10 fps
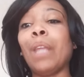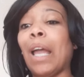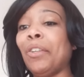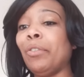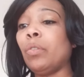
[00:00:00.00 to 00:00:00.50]

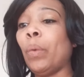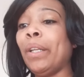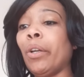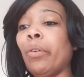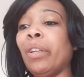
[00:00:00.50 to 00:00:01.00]
I use
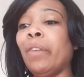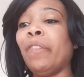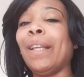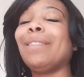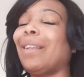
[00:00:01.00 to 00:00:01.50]
sweetened coconut
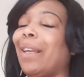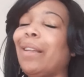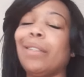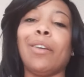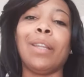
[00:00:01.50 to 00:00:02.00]
flakes. Again,
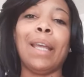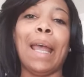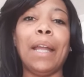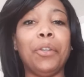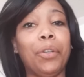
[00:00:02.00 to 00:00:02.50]
that's all they
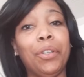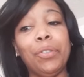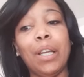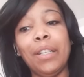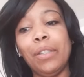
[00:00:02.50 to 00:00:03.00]
had. You can
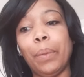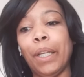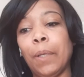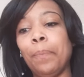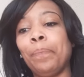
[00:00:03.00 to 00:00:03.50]
use
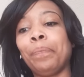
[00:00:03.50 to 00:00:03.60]
unsweetened.